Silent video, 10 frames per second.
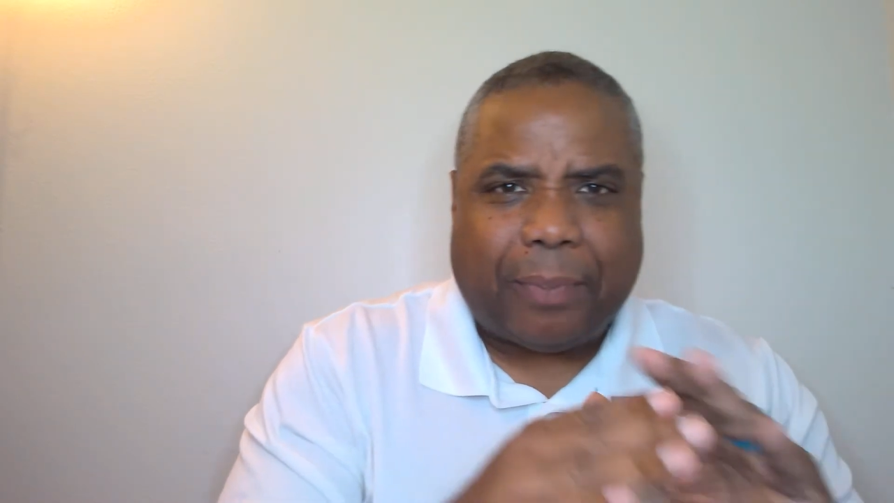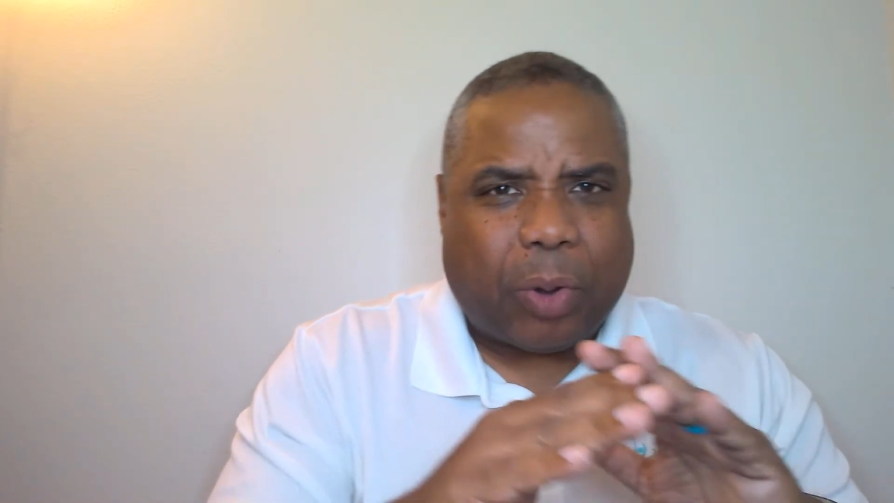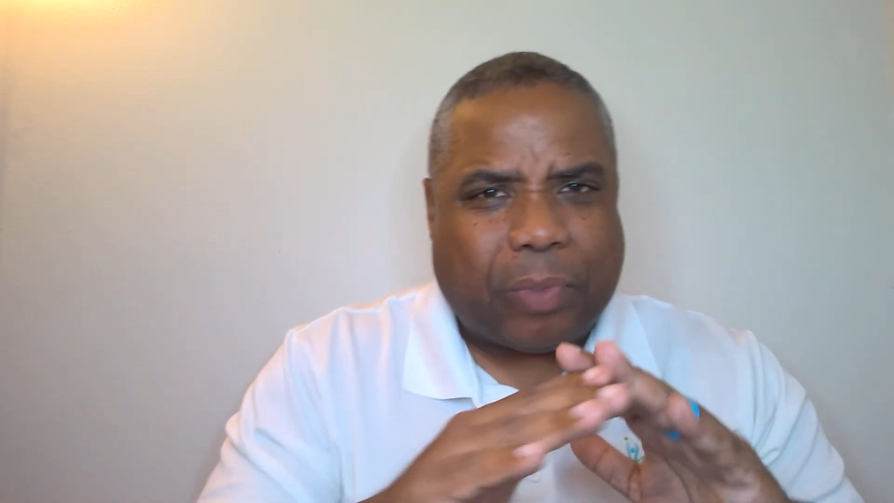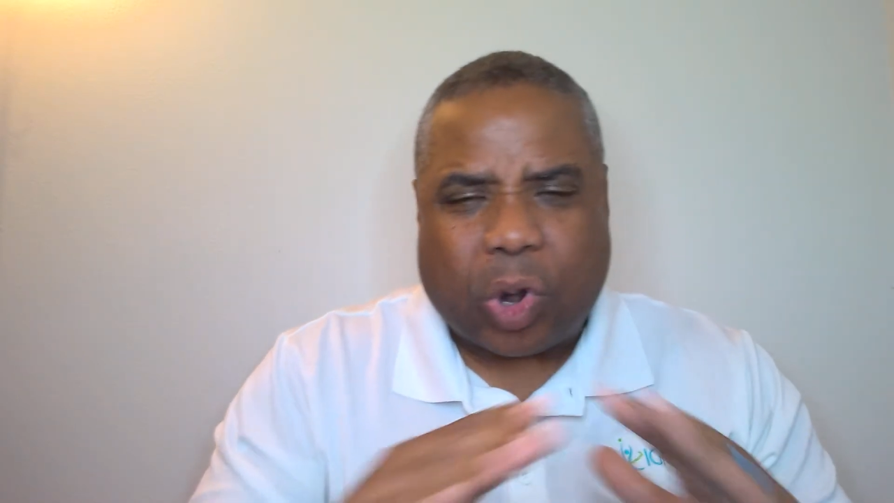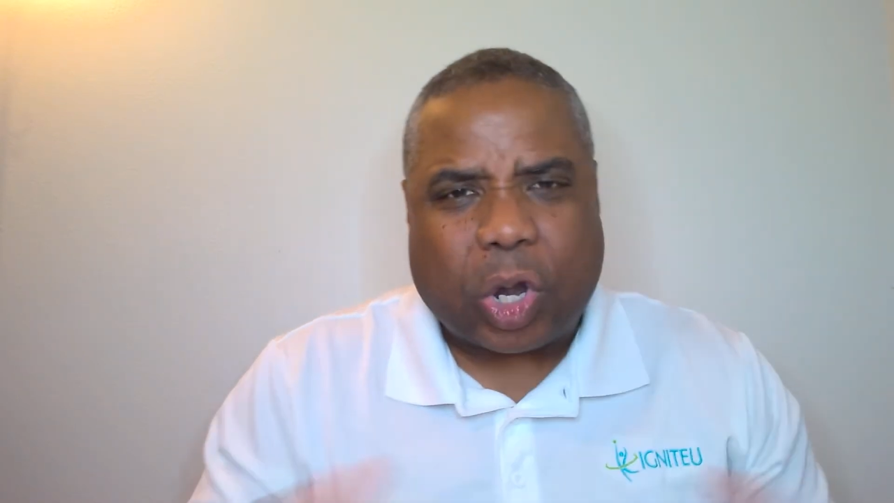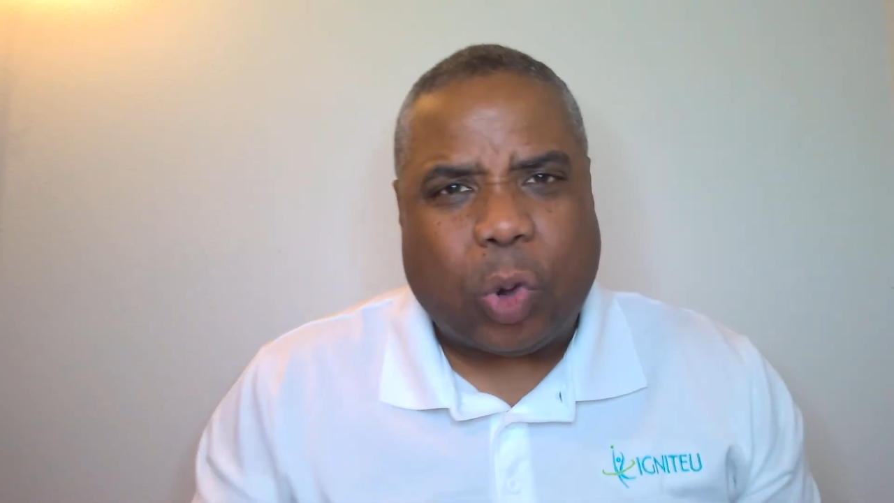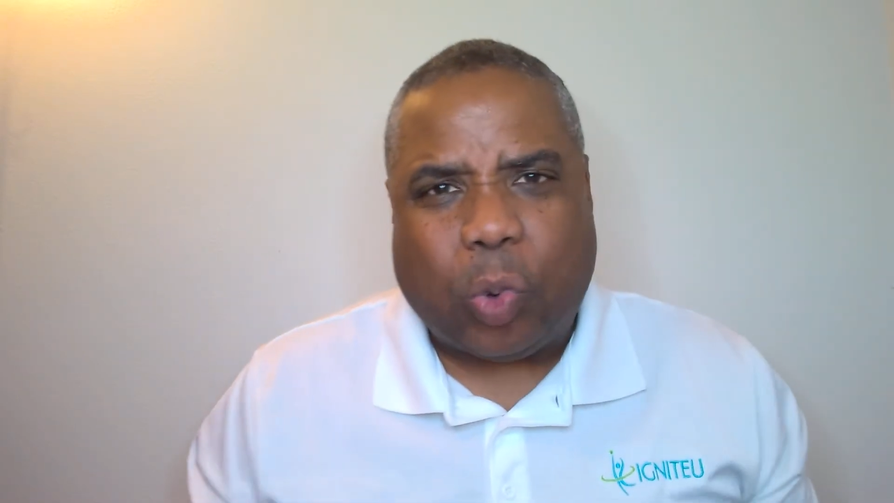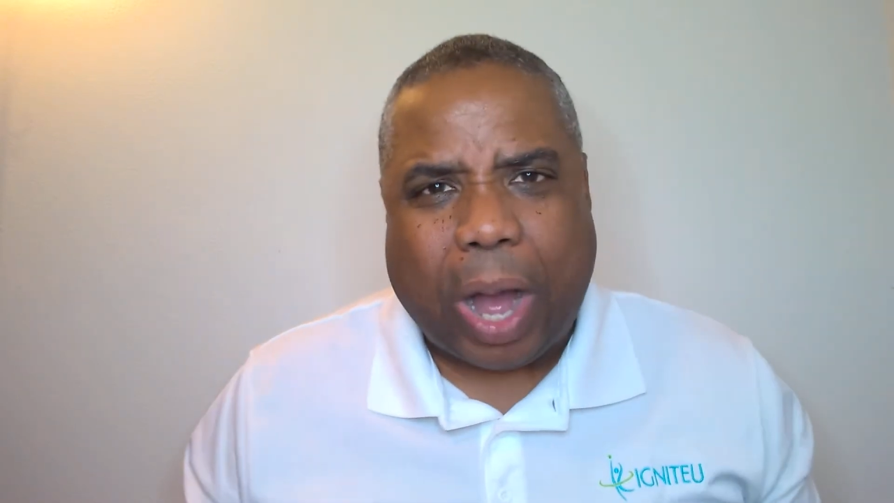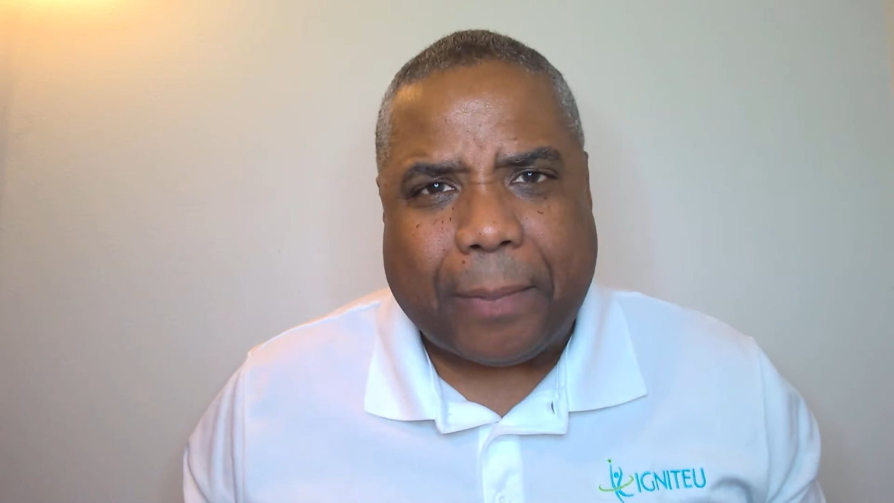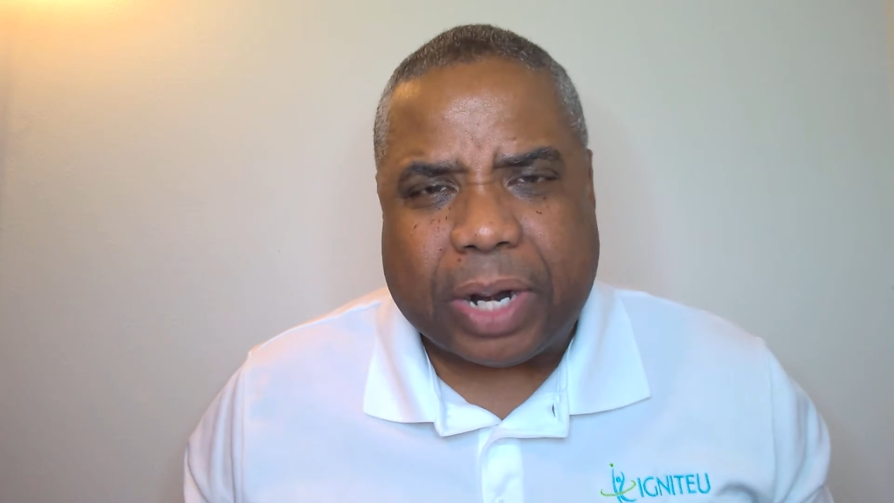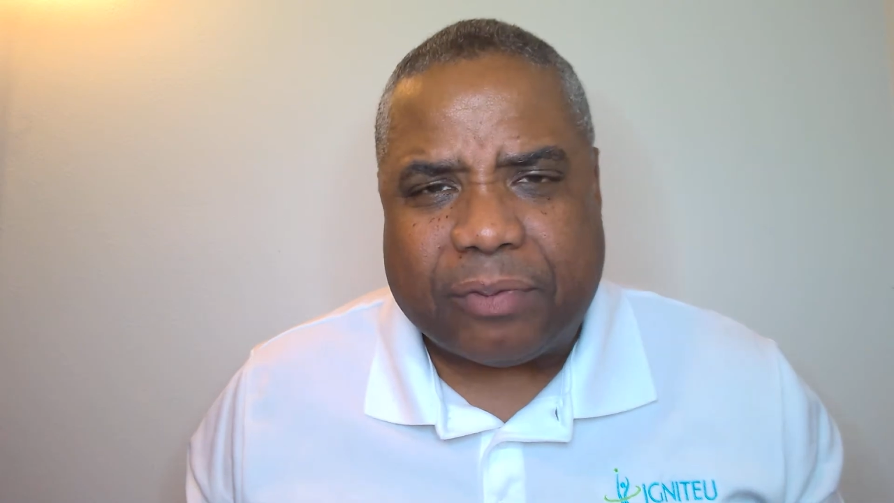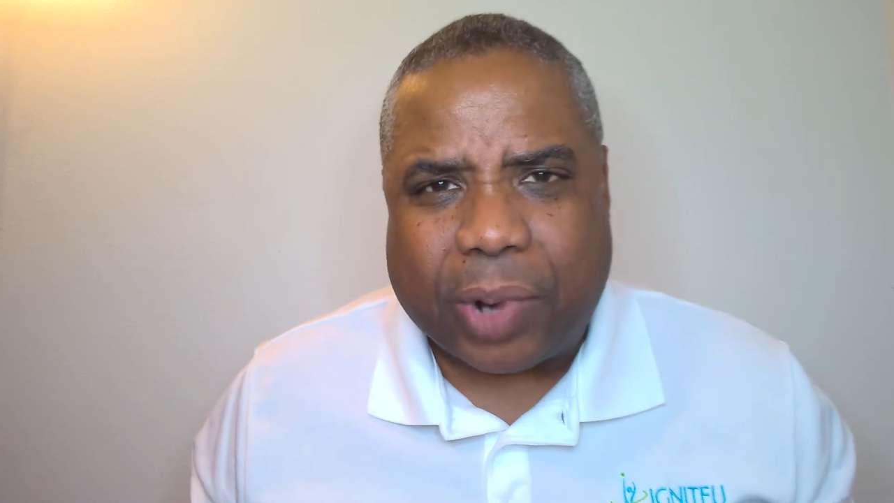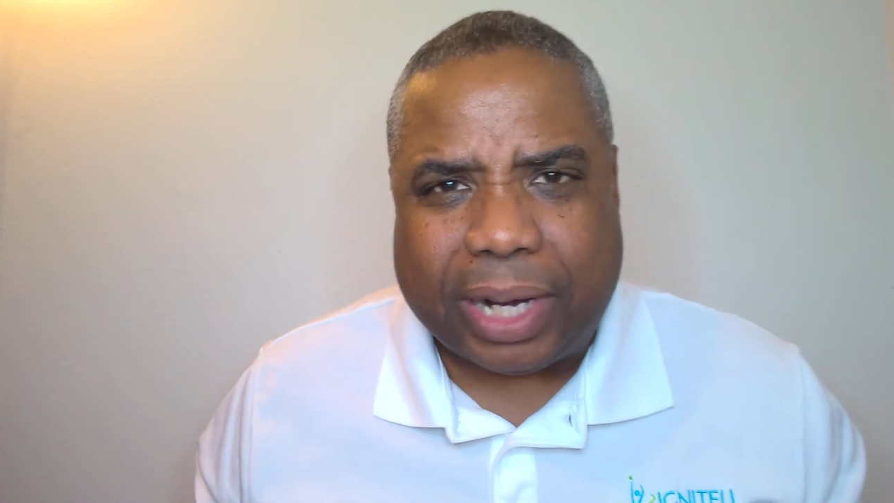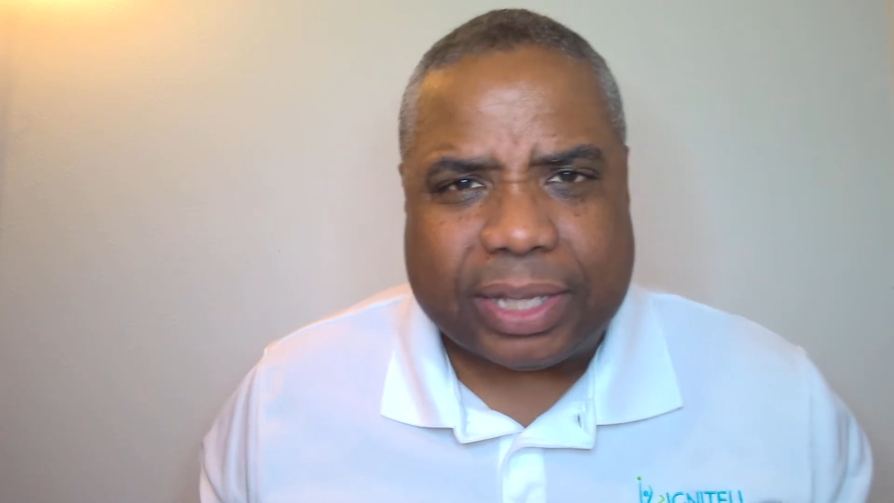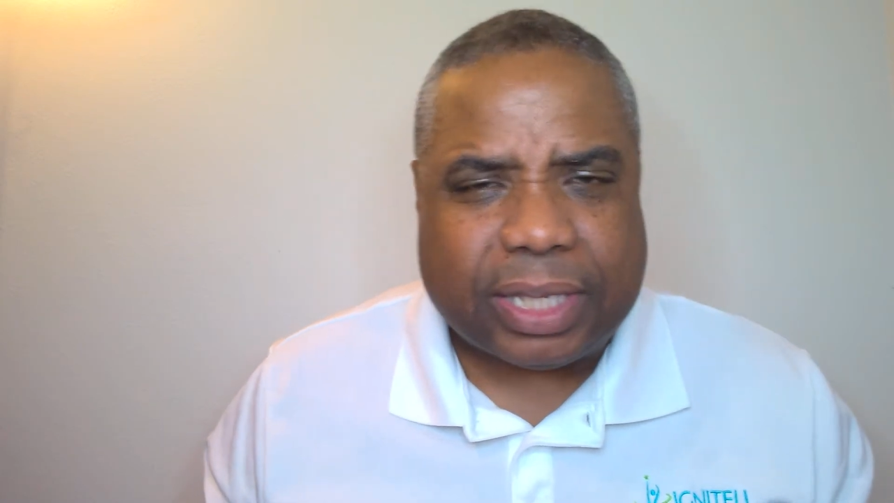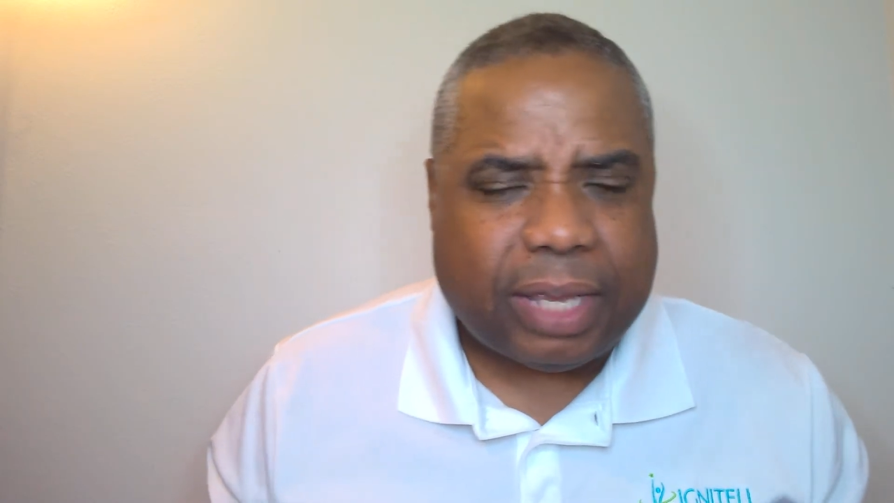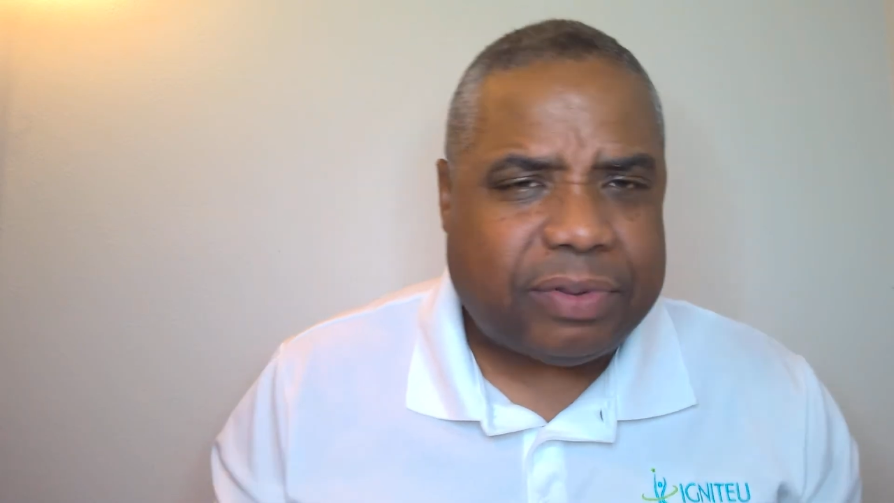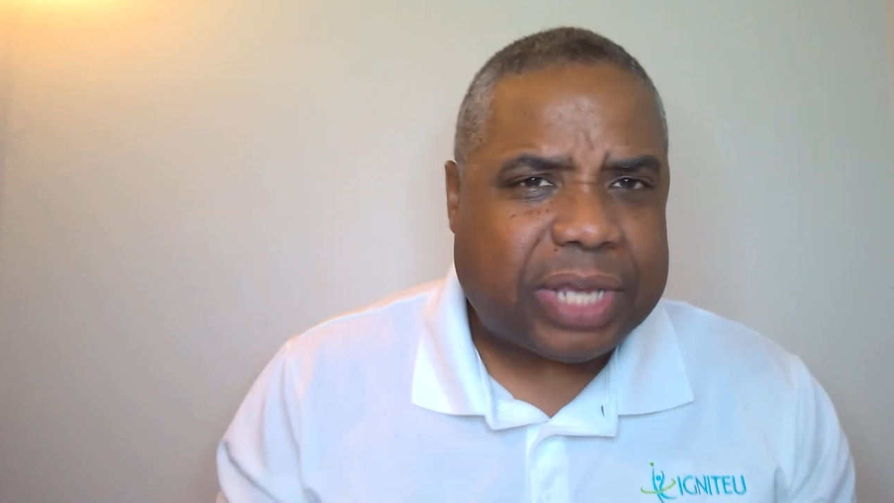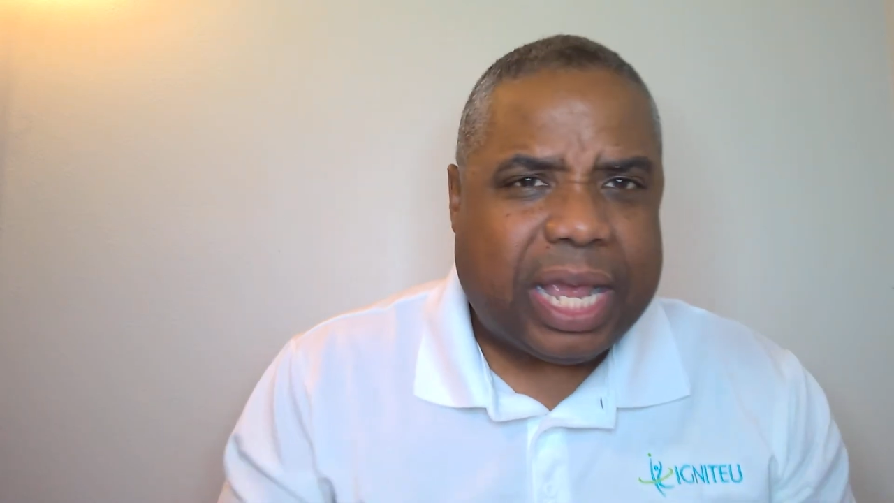or more cooperative relatives.